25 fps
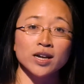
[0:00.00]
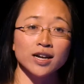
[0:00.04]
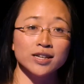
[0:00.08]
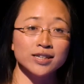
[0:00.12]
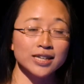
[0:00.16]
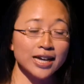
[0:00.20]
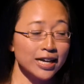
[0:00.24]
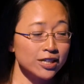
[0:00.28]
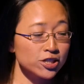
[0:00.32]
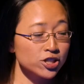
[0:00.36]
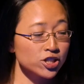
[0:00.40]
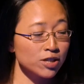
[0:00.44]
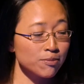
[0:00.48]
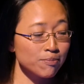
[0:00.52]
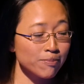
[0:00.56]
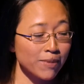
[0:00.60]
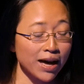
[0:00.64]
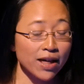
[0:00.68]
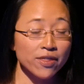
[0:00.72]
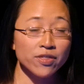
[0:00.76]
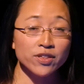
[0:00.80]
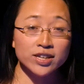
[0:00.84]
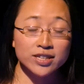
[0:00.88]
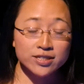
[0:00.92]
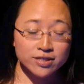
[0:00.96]
and actually
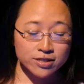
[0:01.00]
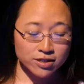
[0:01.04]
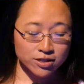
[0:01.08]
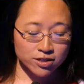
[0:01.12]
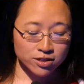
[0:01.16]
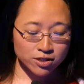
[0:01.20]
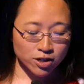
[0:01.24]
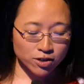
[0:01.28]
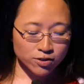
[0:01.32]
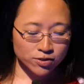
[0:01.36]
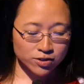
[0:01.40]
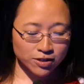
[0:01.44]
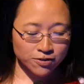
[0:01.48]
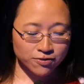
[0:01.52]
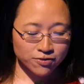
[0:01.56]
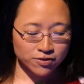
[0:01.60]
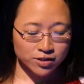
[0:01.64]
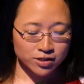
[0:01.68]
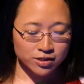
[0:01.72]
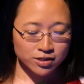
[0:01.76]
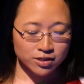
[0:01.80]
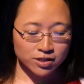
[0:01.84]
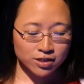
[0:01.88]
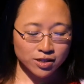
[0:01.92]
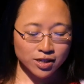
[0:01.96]
math isn't so
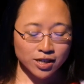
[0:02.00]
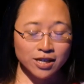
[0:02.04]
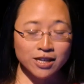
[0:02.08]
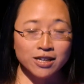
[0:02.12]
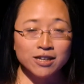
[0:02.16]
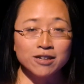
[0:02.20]
different.